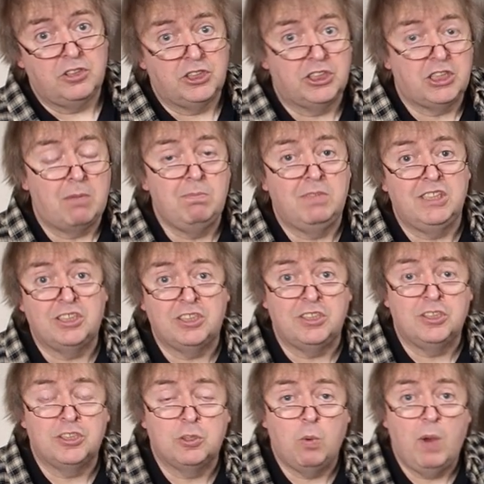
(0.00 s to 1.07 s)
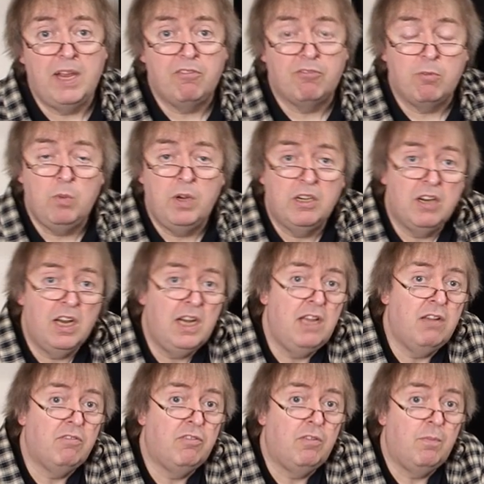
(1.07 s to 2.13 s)
some distance away from where I
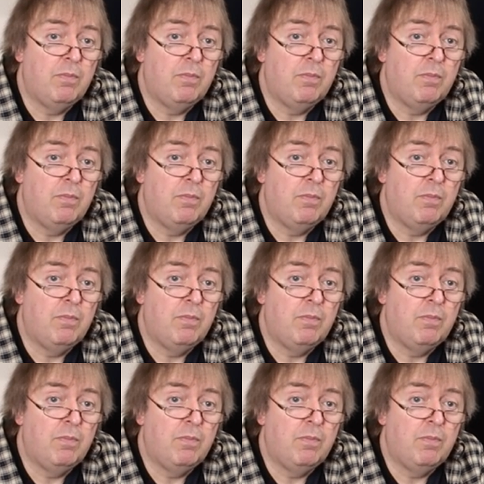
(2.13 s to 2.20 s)
live.